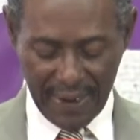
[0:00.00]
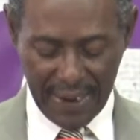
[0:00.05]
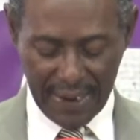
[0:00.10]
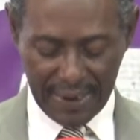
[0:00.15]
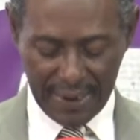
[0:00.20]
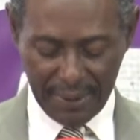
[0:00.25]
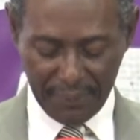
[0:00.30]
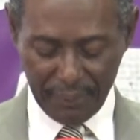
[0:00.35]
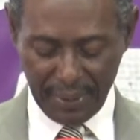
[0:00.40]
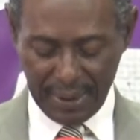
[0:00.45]

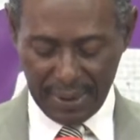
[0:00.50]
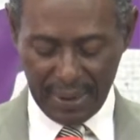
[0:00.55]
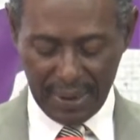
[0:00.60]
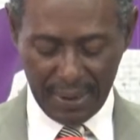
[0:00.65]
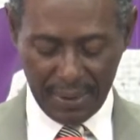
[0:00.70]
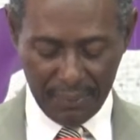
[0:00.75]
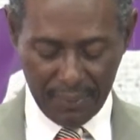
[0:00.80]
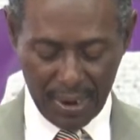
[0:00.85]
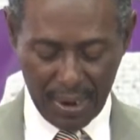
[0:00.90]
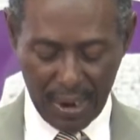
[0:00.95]
Hannah
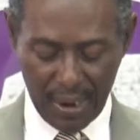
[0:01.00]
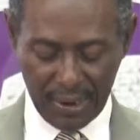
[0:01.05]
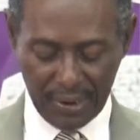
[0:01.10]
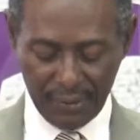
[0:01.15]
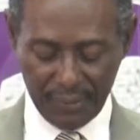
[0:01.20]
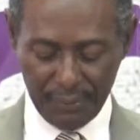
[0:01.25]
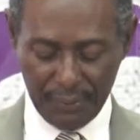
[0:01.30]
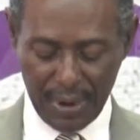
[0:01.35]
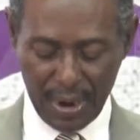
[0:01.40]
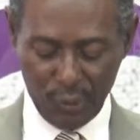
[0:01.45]
became
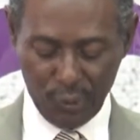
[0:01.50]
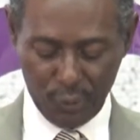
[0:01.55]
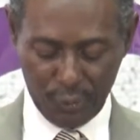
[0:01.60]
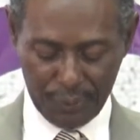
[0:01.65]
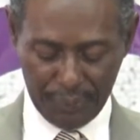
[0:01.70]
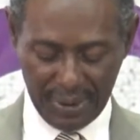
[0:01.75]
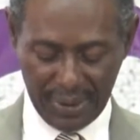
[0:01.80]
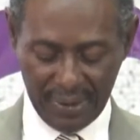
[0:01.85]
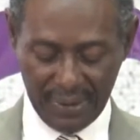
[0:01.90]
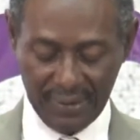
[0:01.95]
God's
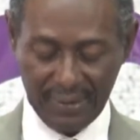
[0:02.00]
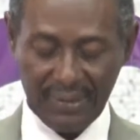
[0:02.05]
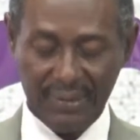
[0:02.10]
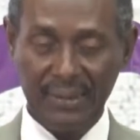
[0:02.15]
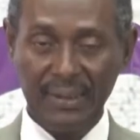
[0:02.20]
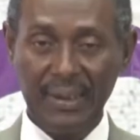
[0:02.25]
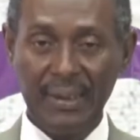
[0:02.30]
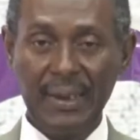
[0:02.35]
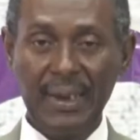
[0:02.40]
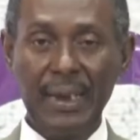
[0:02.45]

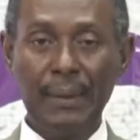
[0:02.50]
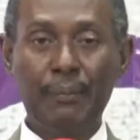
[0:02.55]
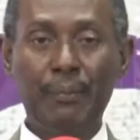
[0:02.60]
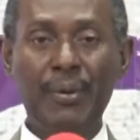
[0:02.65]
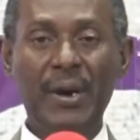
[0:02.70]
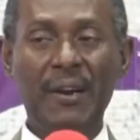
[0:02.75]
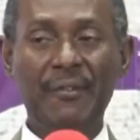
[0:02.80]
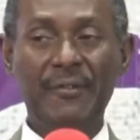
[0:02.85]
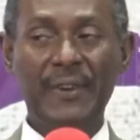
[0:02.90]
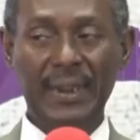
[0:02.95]
mouthpiece, a
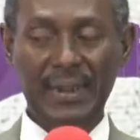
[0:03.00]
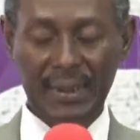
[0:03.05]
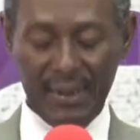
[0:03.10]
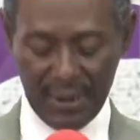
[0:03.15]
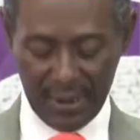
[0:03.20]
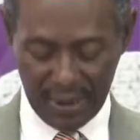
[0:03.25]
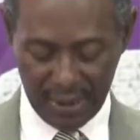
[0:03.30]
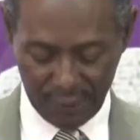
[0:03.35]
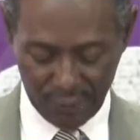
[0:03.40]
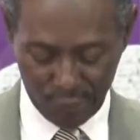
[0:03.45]
prophet
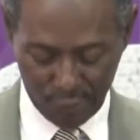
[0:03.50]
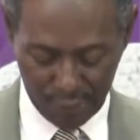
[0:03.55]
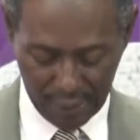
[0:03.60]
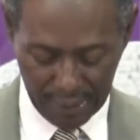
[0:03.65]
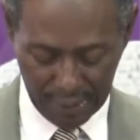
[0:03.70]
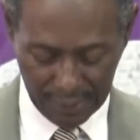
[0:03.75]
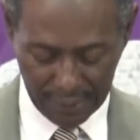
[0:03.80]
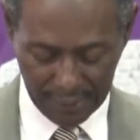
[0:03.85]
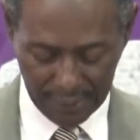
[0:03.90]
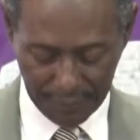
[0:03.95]
in
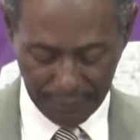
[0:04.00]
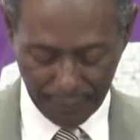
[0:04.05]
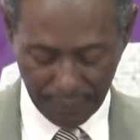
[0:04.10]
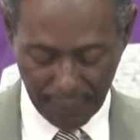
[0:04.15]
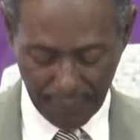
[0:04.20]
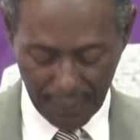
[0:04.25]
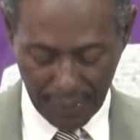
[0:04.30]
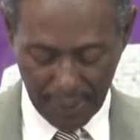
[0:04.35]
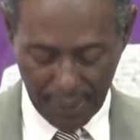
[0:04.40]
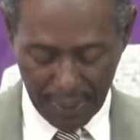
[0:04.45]
Israel.
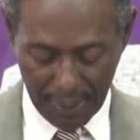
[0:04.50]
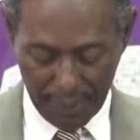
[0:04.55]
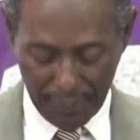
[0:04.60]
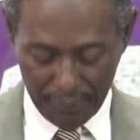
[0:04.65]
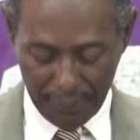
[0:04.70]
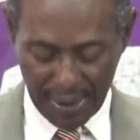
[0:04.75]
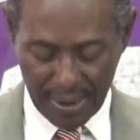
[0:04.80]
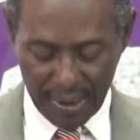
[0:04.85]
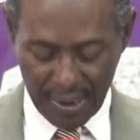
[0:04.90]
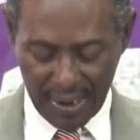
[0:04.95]

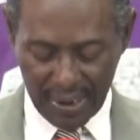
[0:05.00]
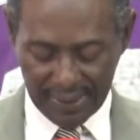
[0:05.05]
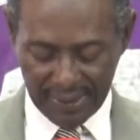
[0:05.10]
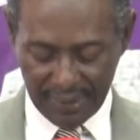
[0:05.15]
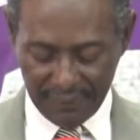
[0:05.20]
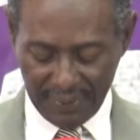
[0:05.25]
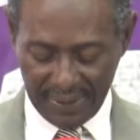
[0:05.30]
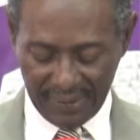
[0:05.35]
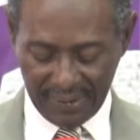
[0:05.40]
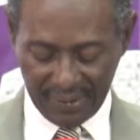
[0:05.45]
Because
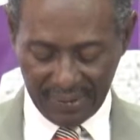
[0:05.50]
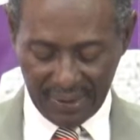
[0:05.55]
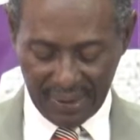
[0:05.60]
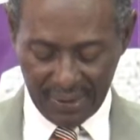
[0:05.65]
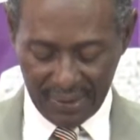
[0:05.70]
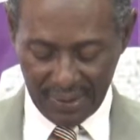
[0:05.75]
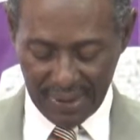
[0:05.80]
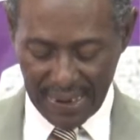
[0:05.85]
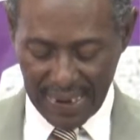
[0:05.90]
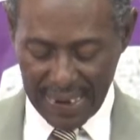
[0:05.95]
of this
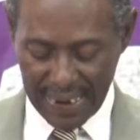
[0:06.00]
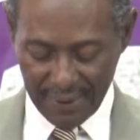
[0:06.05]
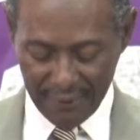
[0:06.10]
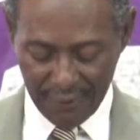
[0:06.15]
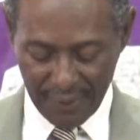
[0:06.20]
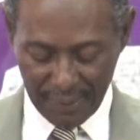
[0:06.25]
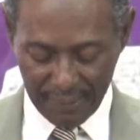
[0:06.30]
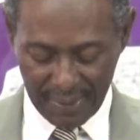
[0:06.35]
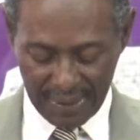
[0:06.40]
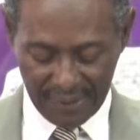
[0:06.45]
single act
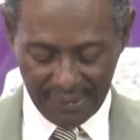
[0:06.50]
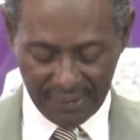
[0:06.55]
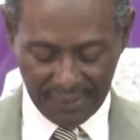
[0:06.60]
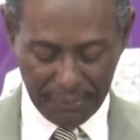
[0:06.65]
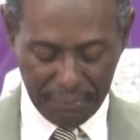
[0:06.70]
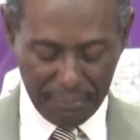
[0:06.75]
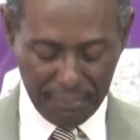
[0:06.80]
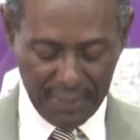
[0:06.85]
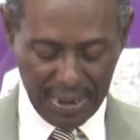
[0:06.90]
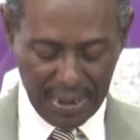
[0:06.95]
from this
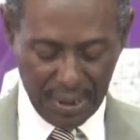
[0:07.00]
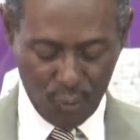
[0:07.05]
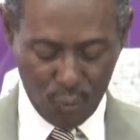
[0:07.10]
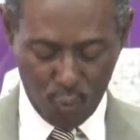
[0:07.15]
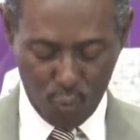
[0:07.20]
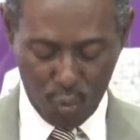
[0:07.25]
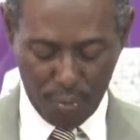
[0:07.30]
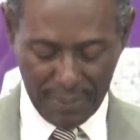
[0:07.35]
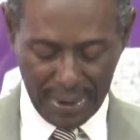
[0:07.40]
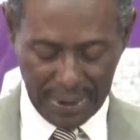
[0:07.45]
meek
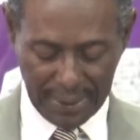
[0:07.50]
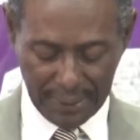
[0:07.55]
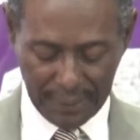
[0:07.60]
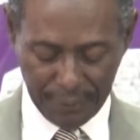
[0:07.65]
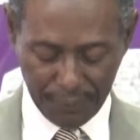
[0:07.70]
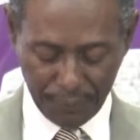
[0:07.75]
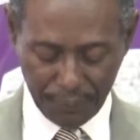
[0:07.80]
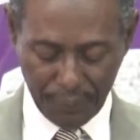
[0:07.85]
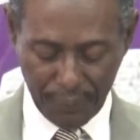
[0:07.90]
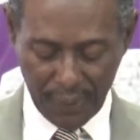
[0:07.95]

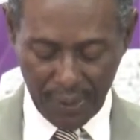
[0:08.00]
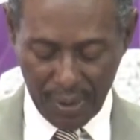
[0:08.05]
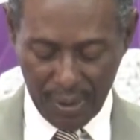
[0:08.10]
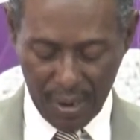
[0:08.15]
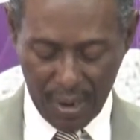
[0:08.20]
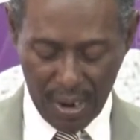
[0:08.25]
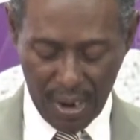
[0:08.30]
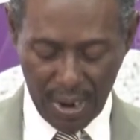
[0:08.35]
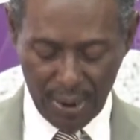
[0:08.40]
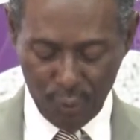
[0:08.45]
woman,
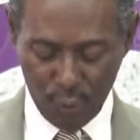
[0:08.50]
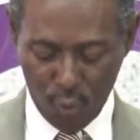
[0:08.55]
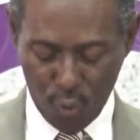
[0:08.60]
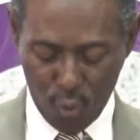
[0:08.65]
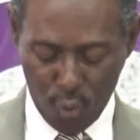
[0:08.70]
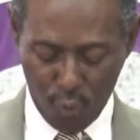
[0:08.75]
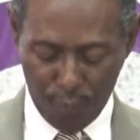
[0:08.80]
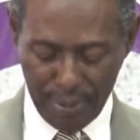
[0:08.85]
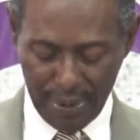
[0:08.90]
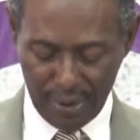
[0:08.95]
God
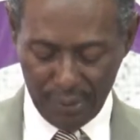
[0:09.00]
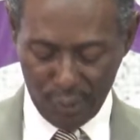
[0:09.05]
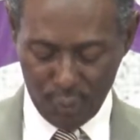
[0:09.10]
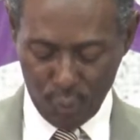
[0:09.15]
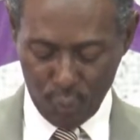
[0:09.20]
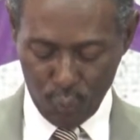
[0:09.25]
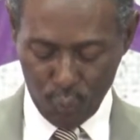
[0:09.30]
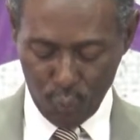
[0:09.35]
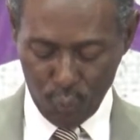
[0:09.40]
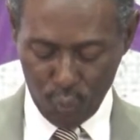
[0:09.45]
opened
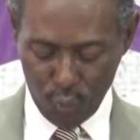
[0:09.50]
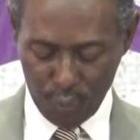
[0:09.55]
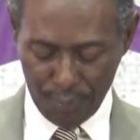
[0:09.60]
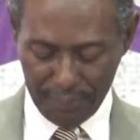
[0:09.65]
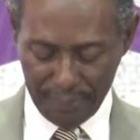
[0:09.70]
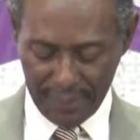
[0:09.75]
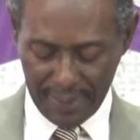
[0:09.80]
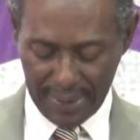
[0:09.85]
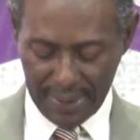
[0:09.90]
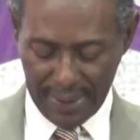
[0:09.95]
her
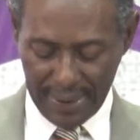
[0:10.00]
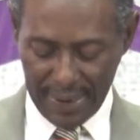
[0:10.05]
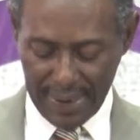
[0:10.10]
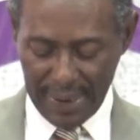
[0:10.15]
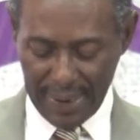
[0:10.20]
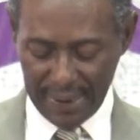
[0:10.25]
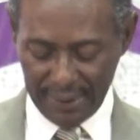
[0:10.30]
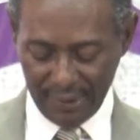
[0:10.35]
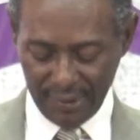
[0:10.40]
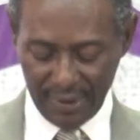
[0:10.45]
womb
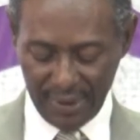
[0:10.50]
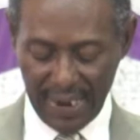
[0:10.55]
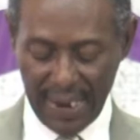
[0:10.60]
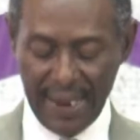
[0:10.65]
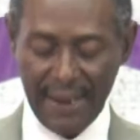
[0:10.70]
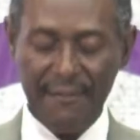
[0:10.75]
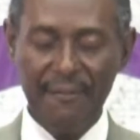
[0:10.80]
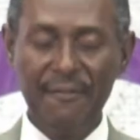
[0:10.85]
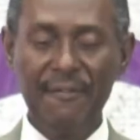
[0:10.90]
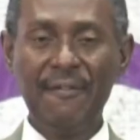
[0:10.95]
and she
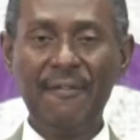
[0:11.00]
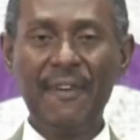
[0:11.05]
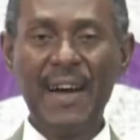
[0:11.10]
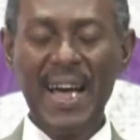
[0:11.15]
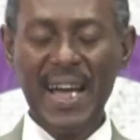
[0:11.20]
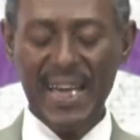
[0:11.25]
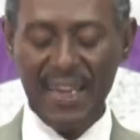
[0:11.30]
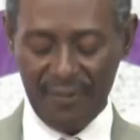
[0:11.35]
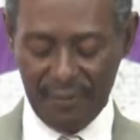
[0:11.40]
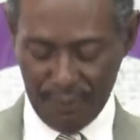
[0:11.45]
had
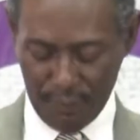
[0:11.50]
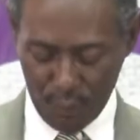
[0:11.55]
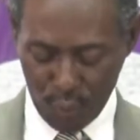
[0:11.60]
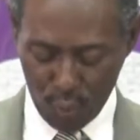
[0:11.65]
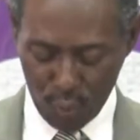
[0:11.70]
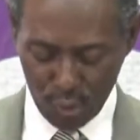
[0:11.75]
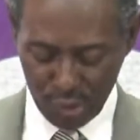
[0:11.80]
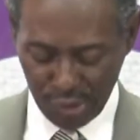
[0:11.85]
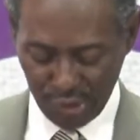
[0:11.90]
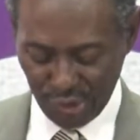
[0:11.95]
five
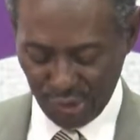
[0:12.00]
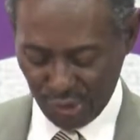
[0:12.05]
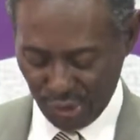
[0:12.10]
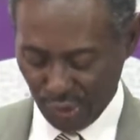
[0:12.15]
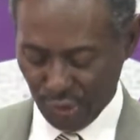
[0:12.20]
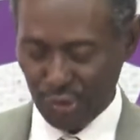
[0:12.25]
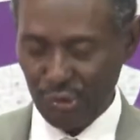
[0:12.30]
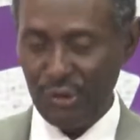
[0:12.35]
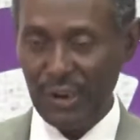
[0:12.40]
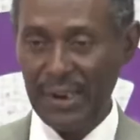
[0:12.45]
more
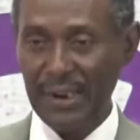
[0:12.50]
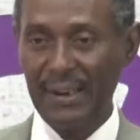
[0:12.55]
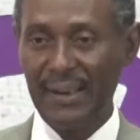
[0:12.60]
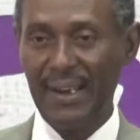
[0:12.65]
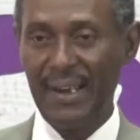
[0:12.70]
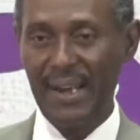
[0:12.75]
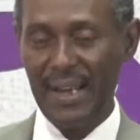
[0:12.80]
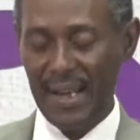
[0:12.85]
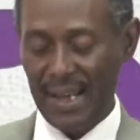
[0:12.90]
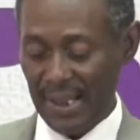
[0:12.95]
children.
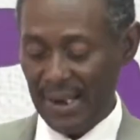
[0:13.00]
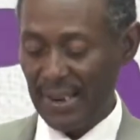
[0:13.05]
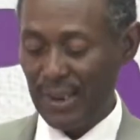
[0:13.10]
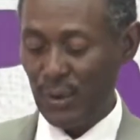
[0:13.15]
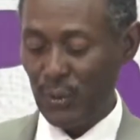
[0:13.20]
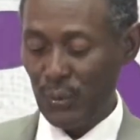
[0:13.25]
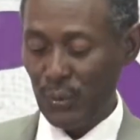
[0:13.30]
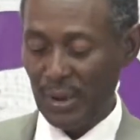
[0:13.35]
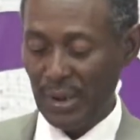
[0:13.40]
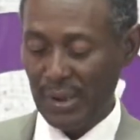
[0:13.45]

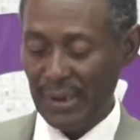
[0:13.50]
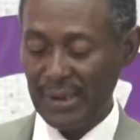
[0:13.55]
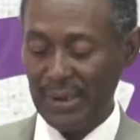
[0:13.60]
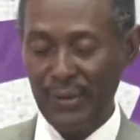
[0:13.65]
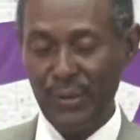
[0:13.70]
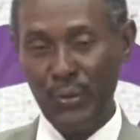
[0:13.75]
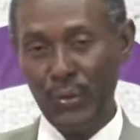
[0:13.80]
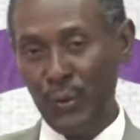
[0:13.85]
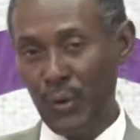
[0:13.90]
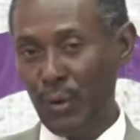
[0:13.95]
Hallelujah.
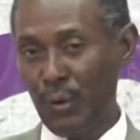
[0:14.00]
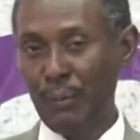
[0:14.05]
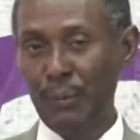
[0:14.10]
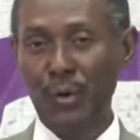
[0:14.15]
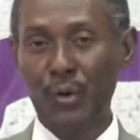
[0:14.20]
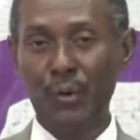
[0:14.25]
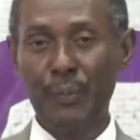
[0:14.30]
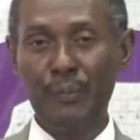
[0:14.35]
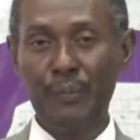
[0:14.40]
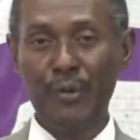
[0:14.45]
No
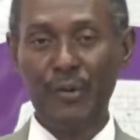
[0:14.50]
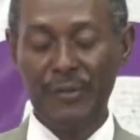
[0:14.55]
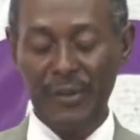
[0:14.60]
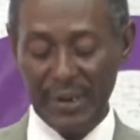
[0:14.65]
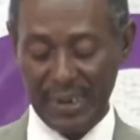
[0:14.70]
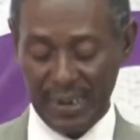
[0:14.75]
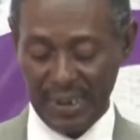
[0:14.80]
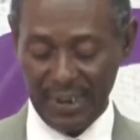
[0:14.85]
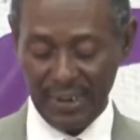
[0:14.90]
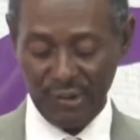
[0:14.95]
more
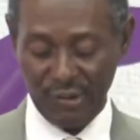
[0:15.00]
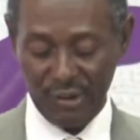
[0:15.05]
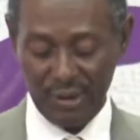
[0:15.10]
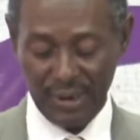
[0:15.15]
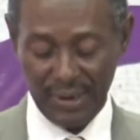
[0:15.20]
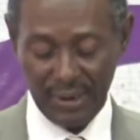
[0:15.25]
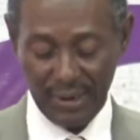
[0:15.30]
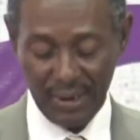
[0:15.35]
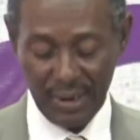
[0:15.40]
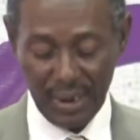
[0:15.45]

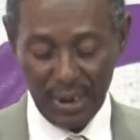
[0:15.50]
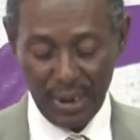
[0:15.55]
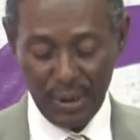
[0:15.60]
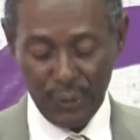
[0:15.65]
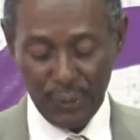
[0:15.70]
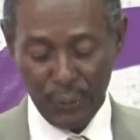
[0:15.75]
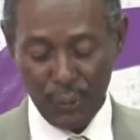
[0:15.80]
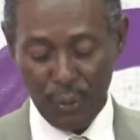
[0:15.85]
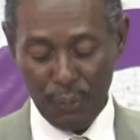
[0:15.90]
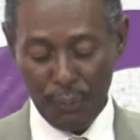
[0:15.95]
provocation,
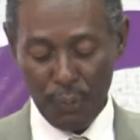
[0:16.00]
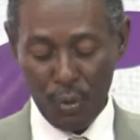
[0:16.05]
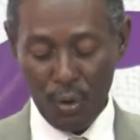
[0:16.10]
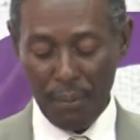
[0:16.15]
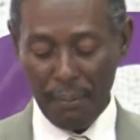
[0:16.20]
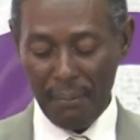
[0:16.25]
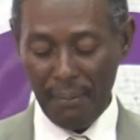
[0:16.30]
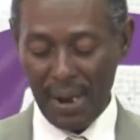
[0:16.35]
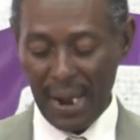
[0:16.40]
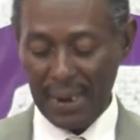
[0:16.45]
no
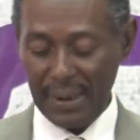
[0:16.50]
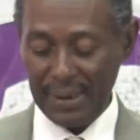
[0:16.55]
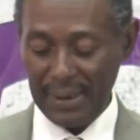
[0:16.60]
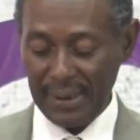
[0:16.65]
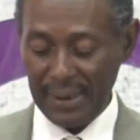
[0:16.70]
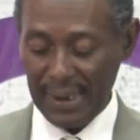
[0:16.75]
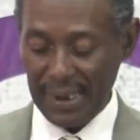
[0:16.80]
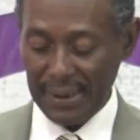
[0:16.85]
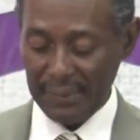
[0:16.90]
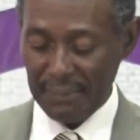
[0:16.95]
more
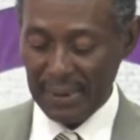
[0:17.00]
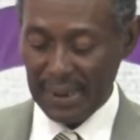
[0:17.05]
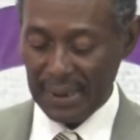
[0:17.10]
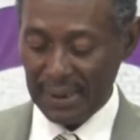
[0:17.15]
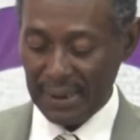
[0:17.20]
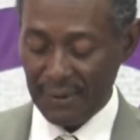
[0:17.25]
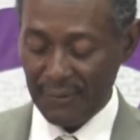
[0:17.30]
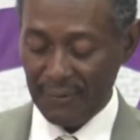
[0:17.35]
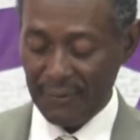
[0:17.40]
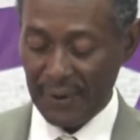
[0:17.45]
mocking and
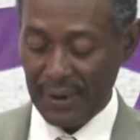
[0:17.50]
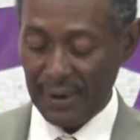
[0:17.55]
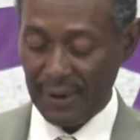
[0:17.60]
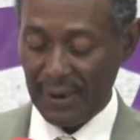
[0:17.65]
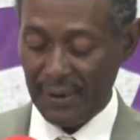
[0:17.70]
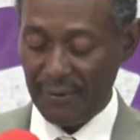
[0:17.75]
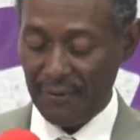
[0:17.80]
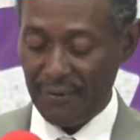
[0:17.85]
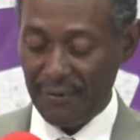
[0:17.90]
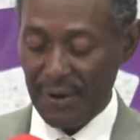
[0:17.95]
making fun
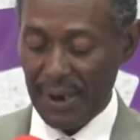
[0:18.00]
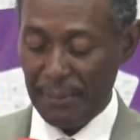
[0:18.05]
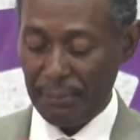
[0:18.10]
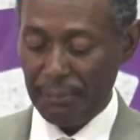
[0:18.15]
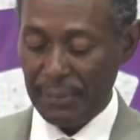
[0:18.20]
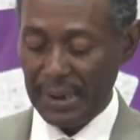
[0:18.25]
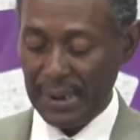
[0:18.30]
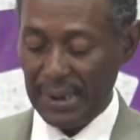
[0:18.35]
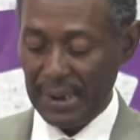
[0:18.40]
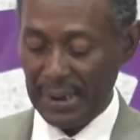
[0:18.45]
of from
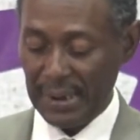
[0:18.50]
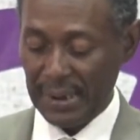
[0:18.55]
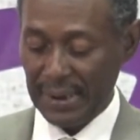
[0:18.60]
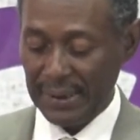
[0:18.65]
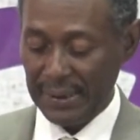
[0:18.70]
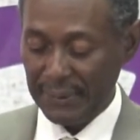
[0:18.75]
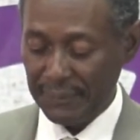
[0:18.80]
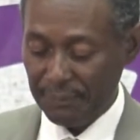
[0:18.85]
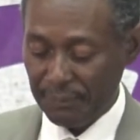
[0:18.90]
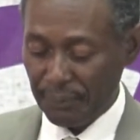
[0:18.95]

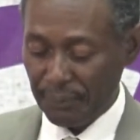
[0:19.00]
Peninnah.